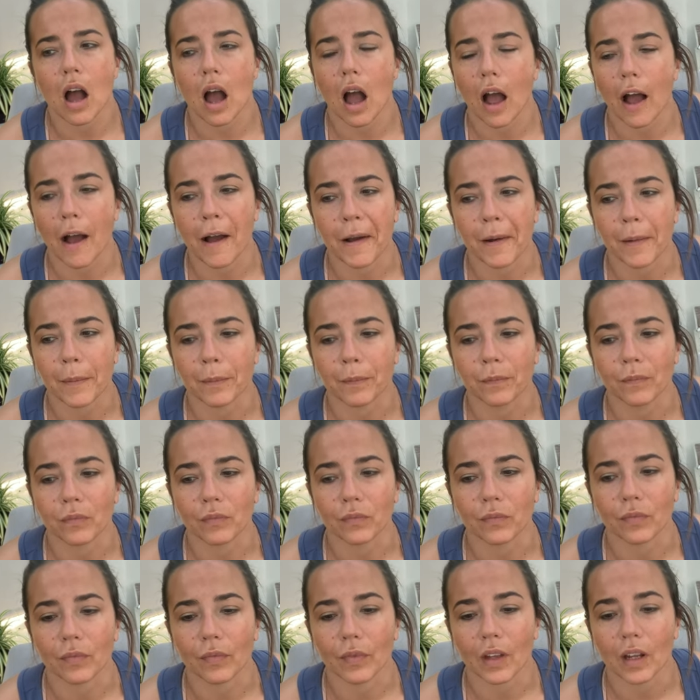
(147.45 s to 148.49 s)

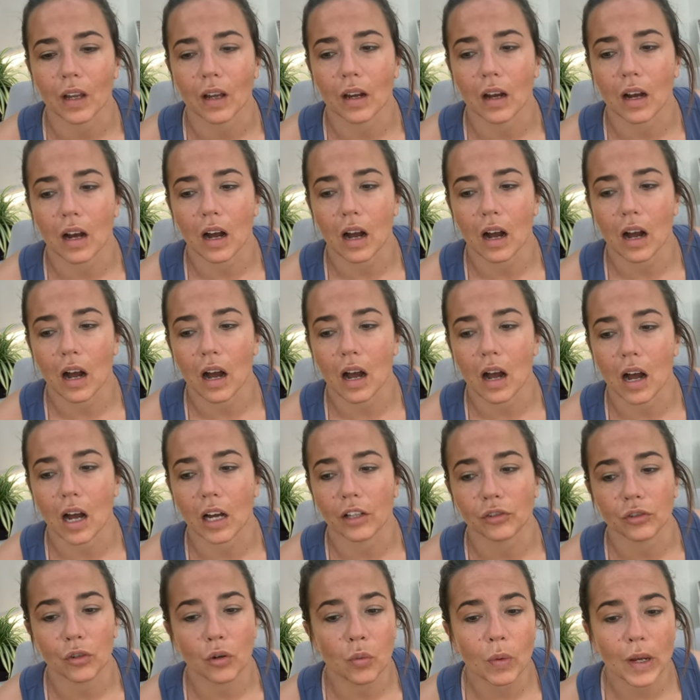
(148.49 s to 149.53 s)

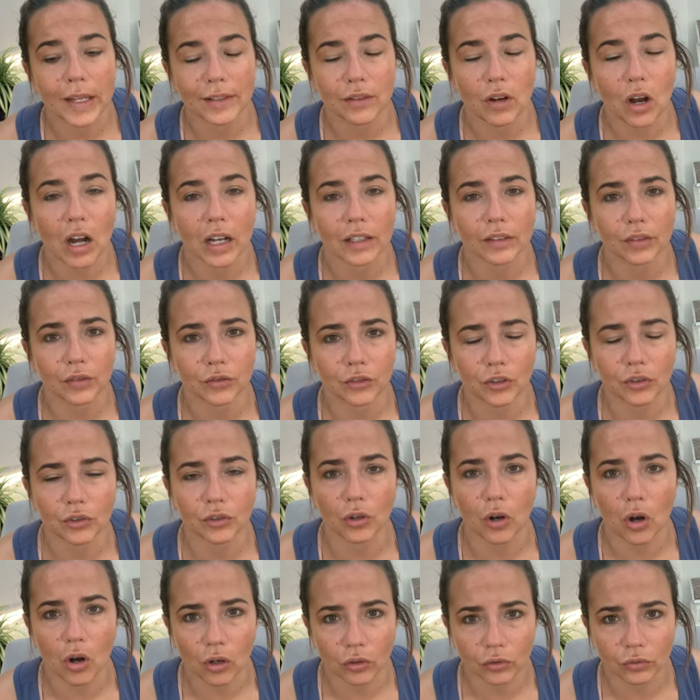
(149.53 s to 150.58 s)
I'd always kind of just
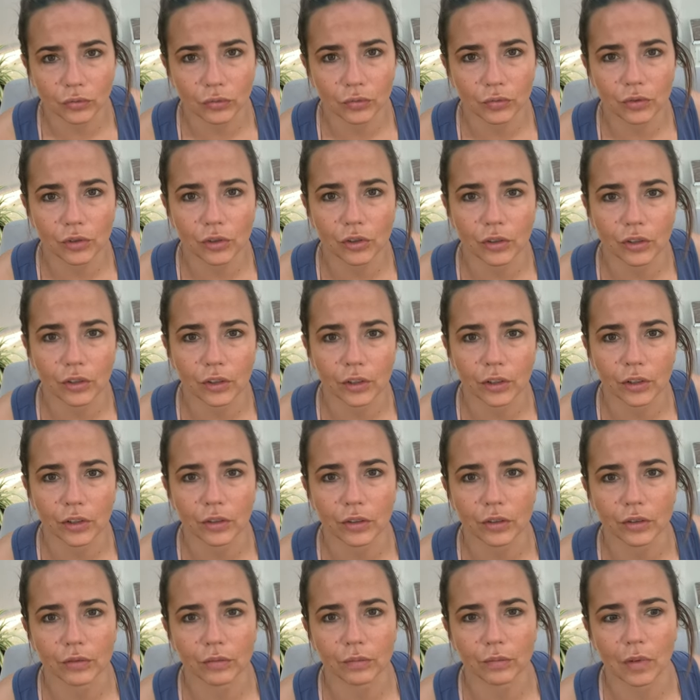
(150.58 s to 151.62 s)
gone
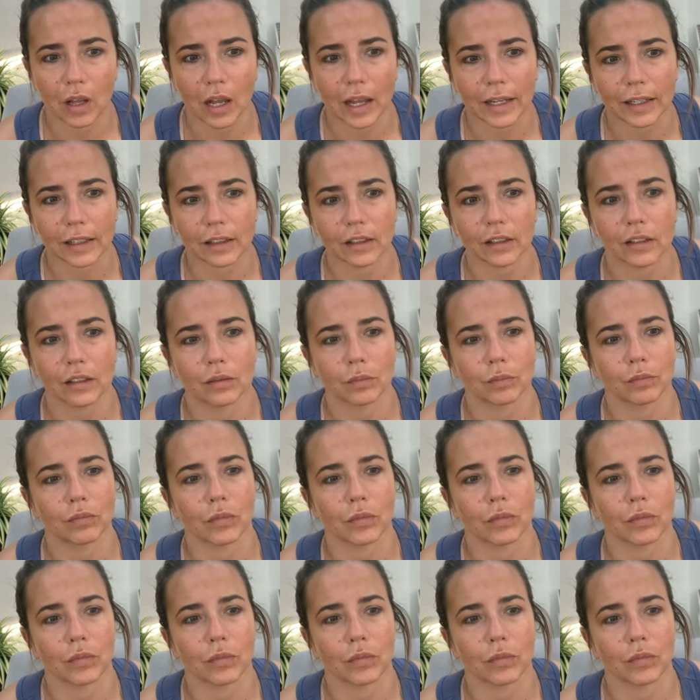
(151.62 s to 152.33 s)
to like,